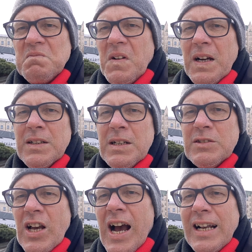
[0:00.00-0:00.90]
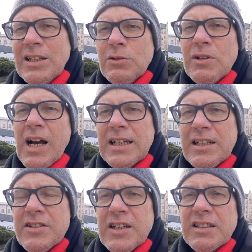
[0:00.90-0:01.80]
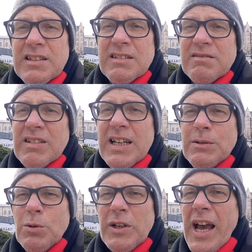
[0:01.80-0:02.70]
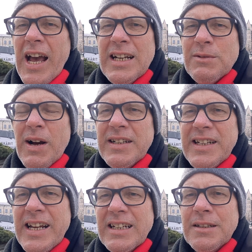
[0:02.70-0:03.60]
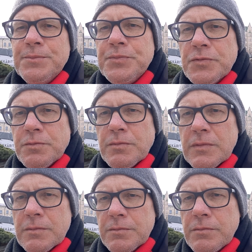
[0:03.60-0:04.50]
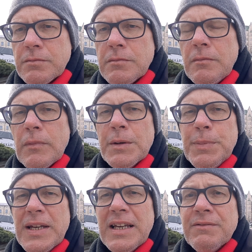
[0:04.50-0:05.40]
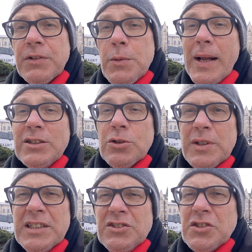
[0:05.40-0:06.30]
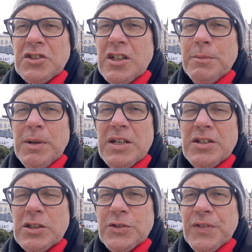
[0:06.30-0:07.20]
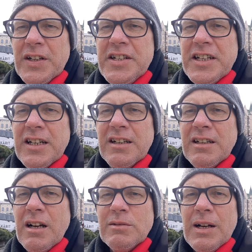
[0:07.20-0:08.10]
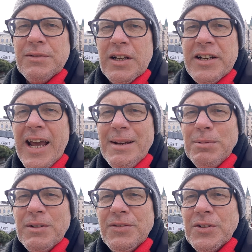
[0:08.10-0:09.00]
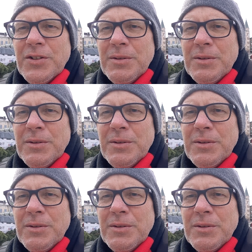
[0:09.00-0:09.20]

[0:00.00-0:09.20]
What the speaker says: it's highly unlikely that he will get anywhere near being influential. He's just going to be a useful idiot, a low-level enabler for